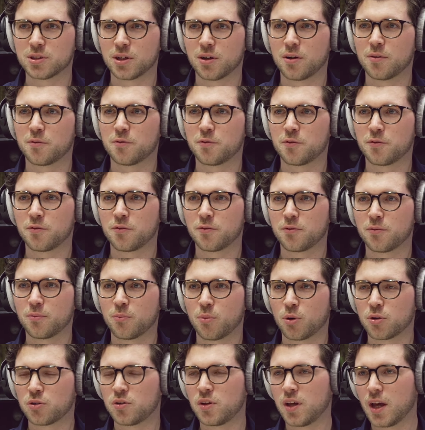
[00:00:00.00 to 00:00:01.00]
of
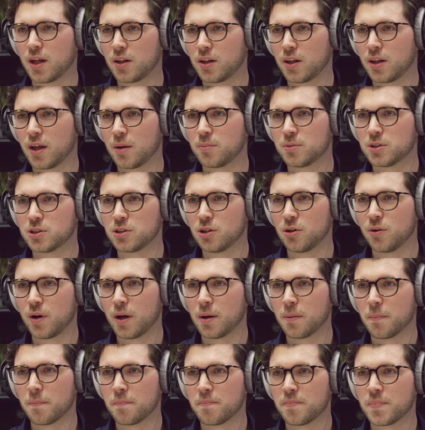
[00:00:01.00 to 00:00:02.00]
what the LLM is
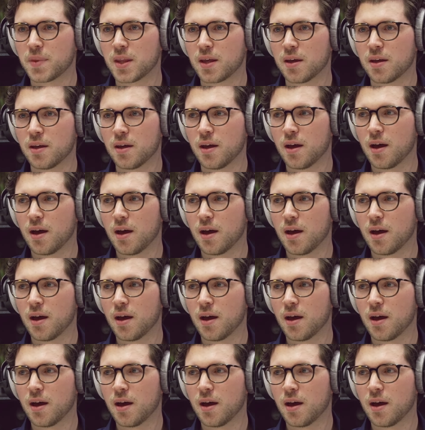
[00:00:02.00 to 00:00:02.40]
doing.